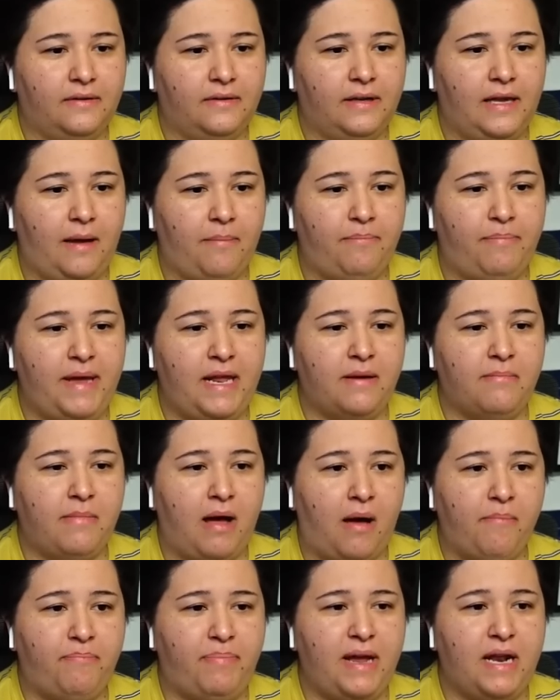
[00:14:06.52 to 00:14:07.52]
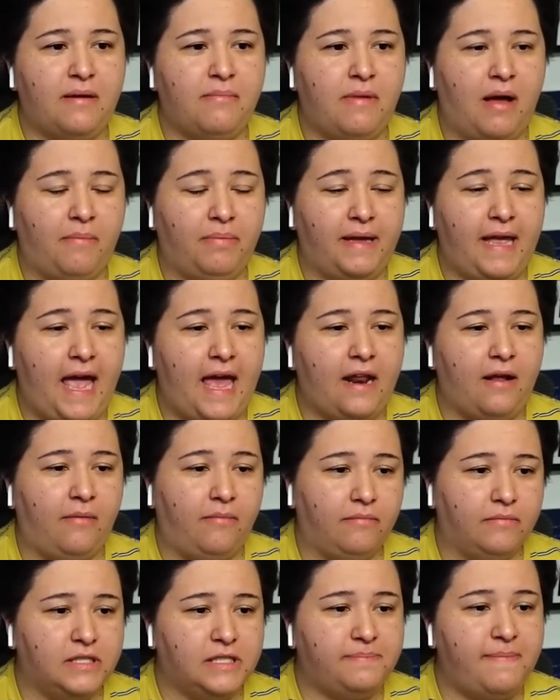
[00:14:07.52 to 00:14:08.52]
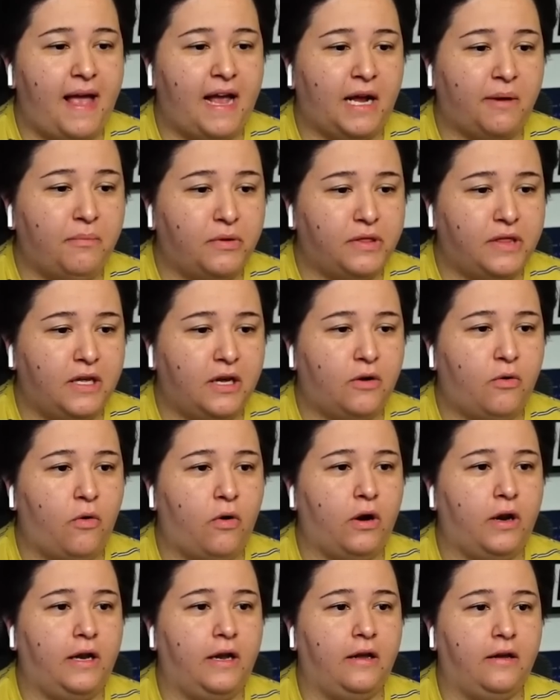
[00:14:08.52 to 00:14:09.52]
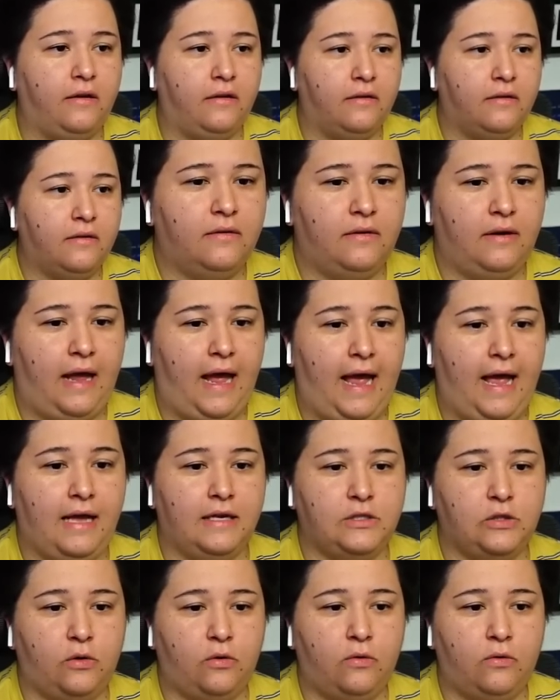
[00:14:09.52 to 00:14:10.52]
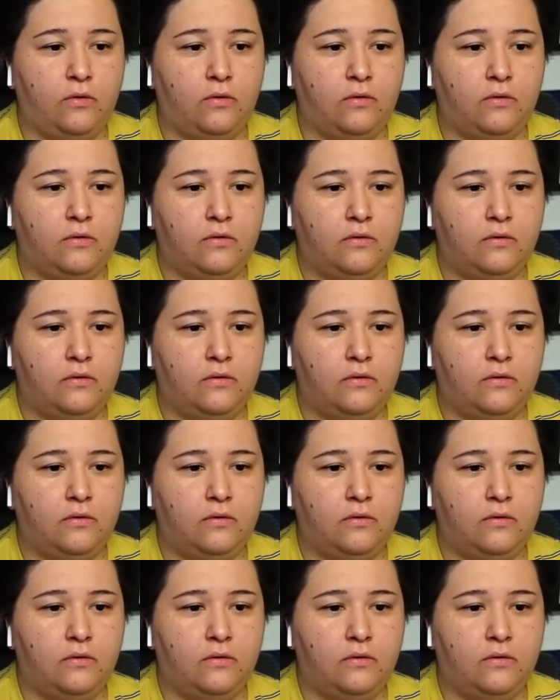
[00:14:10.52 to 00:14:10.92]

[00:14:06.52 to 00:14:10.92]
Yeah, beat him up, beat him up, get him, smack him with the accordion, asshole.